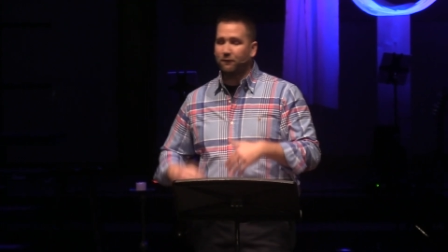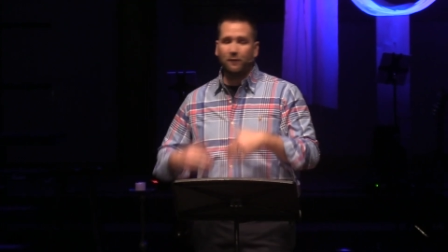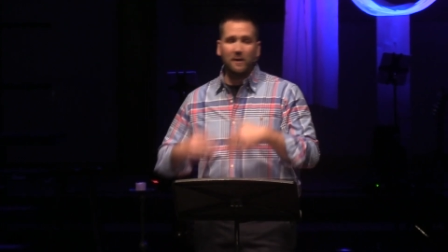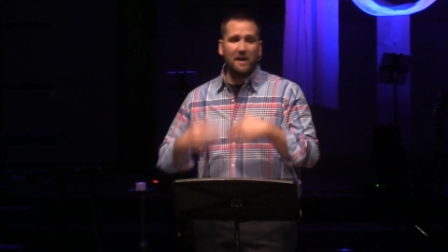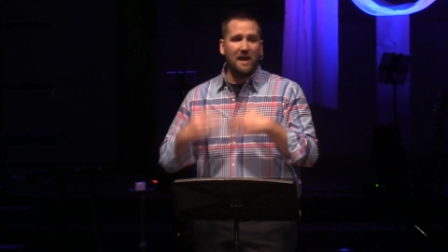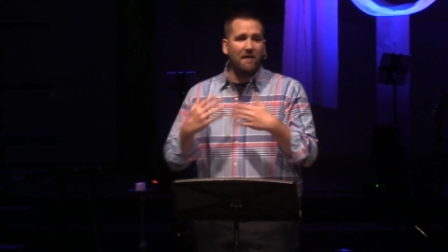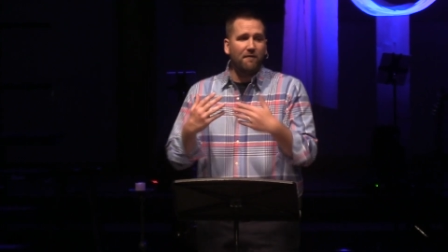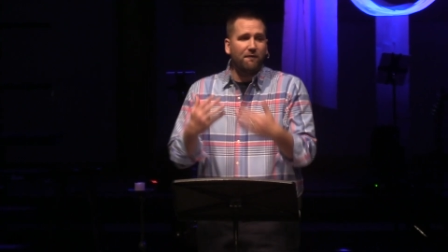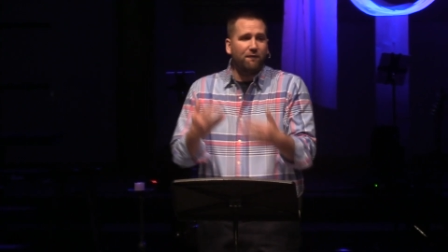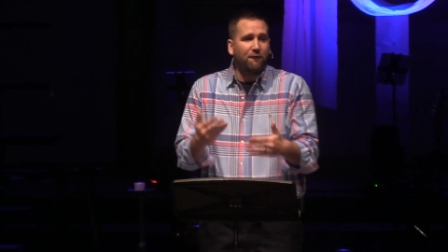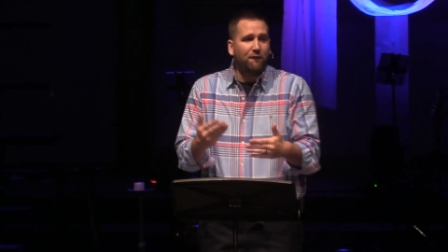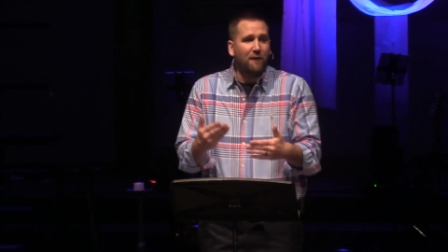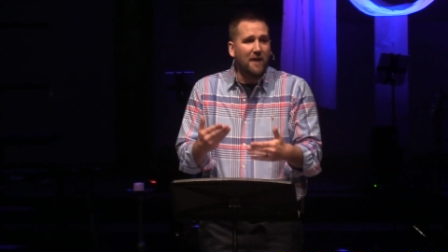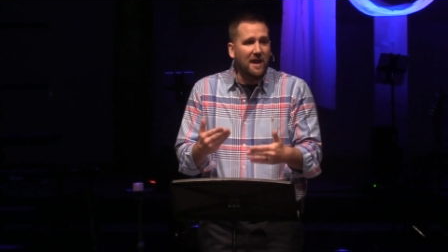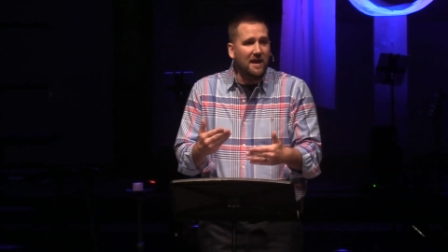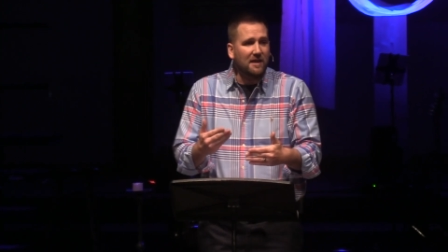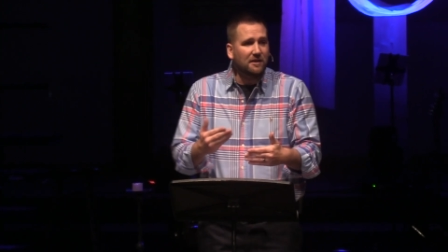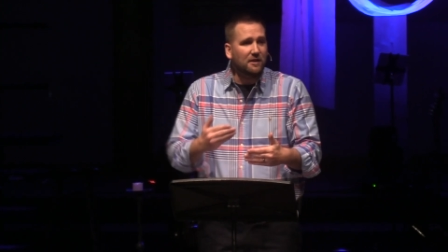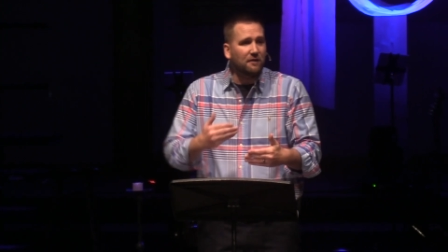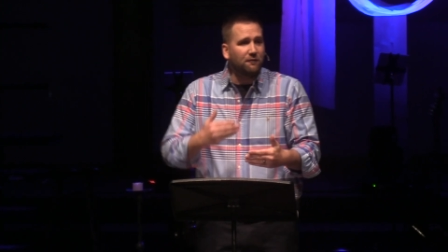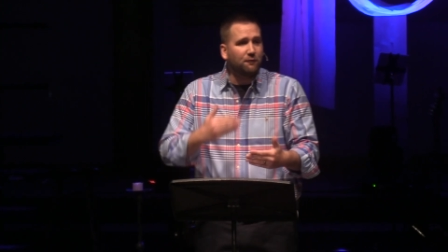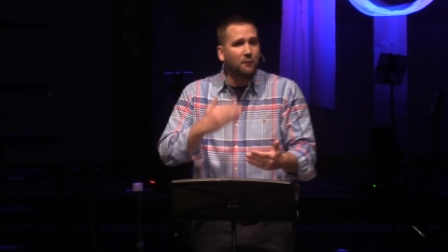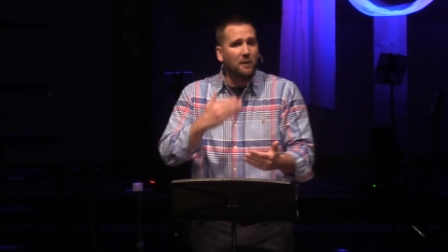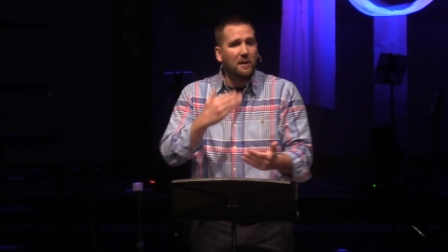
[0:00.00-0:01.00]
we have
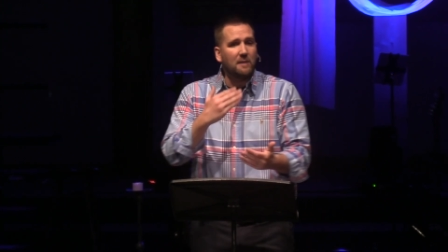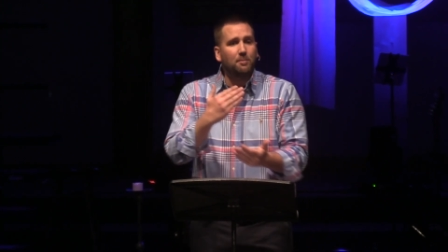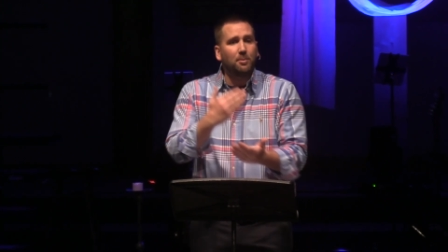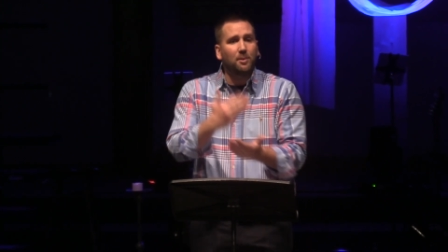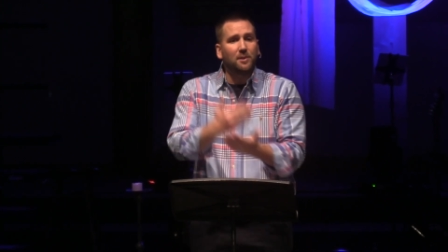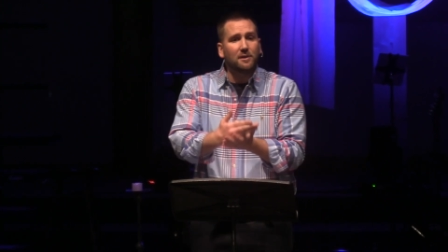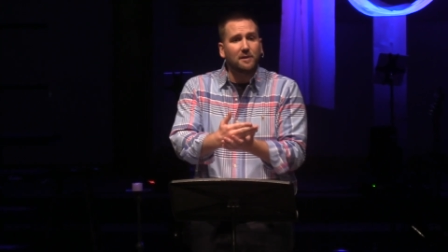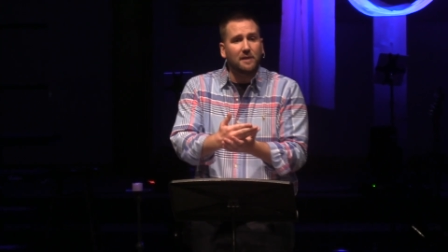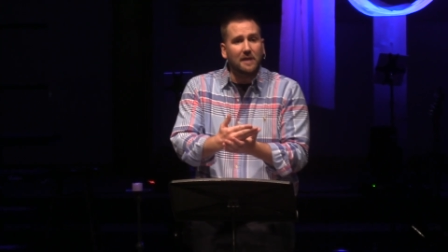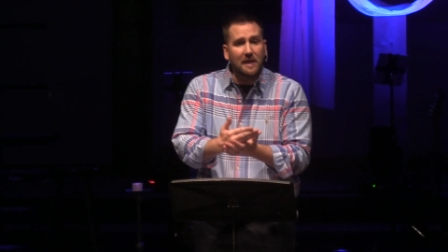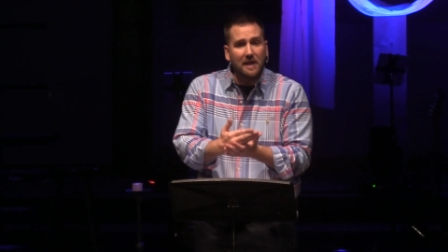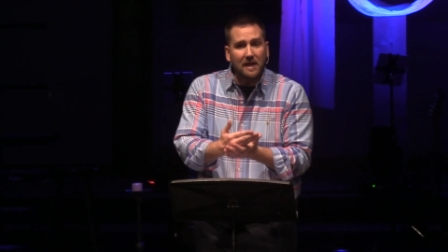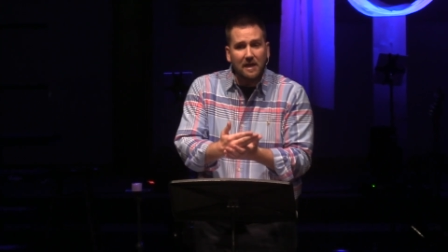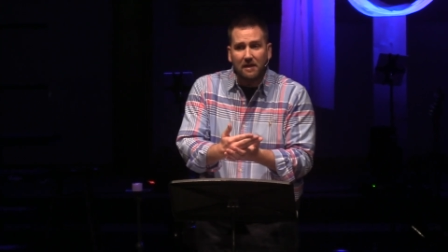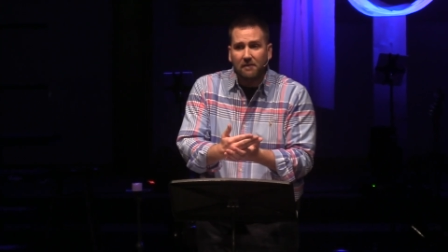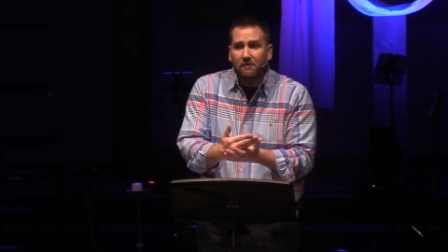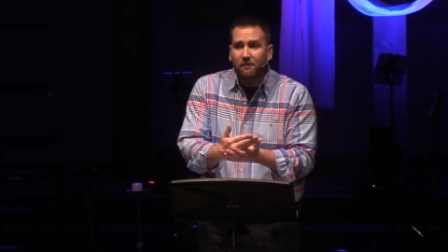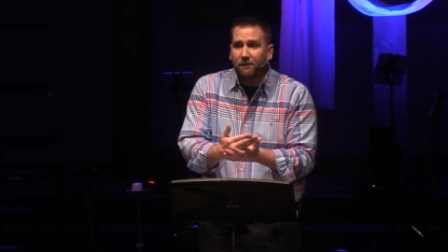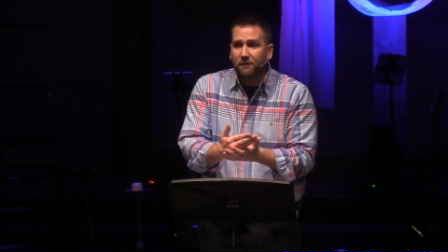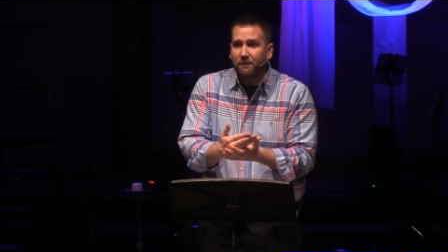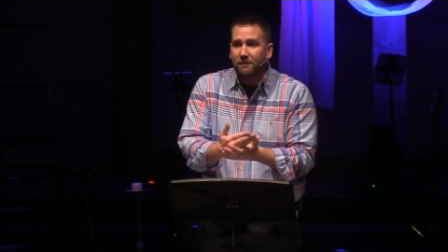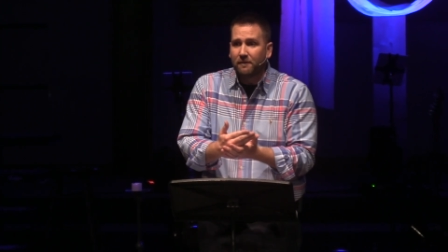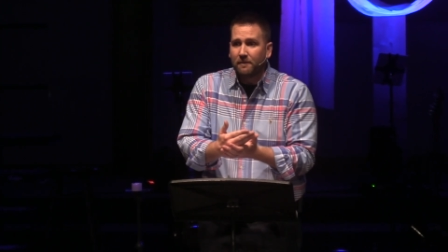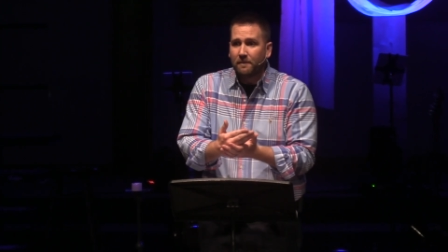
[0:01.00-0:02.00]
faith, if we
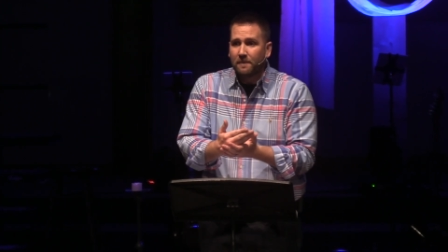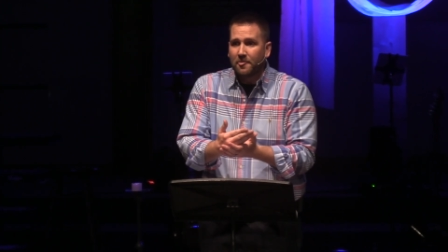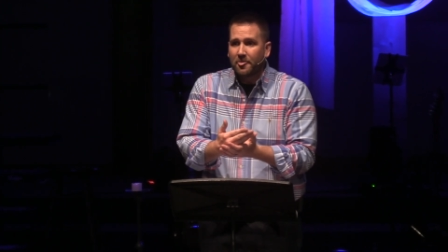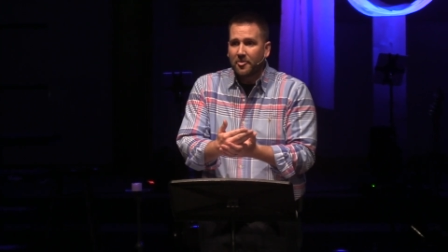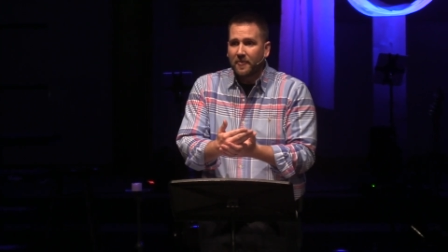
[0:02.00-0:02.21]
believe,